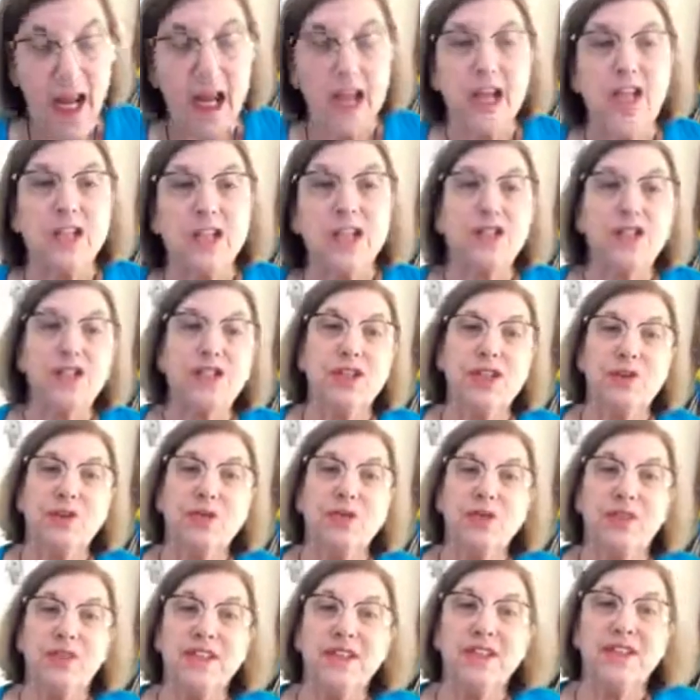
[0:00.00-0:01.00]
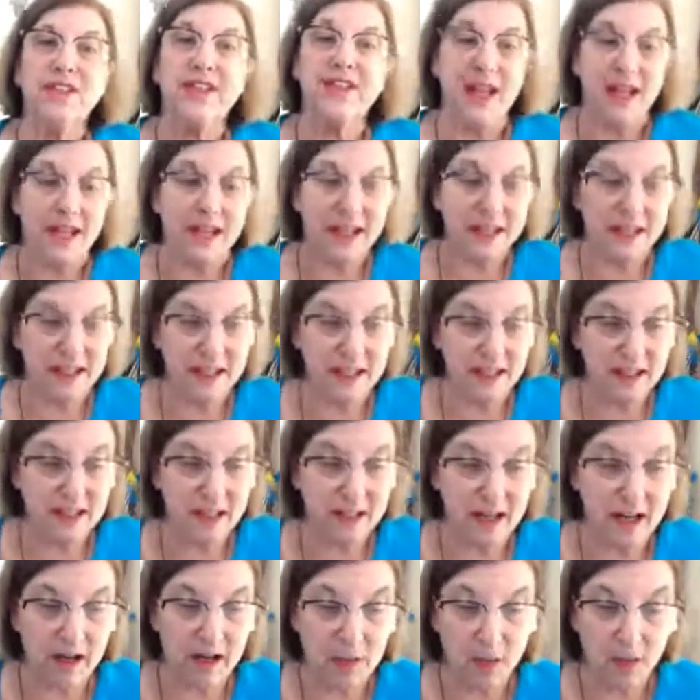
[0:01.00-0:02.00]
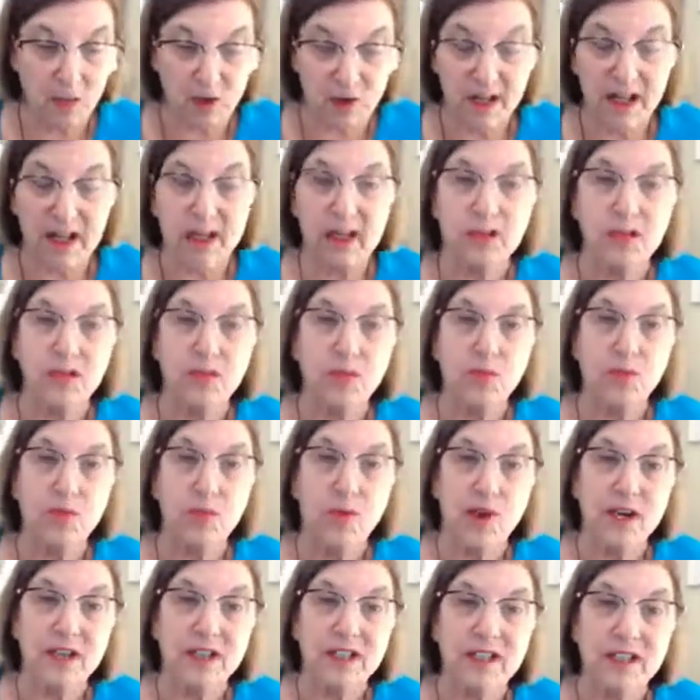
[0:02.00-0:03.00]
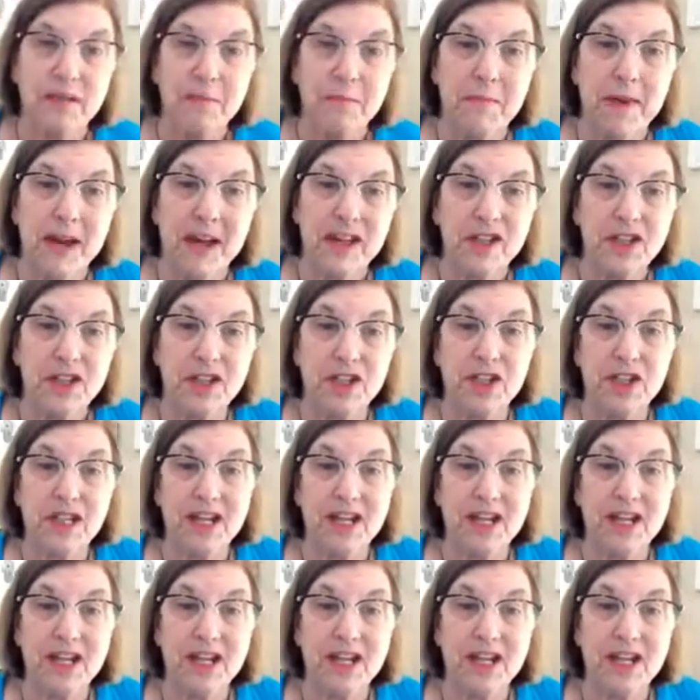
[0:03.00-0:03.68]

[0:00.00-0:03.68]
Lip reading: So the next thing that I want to mention,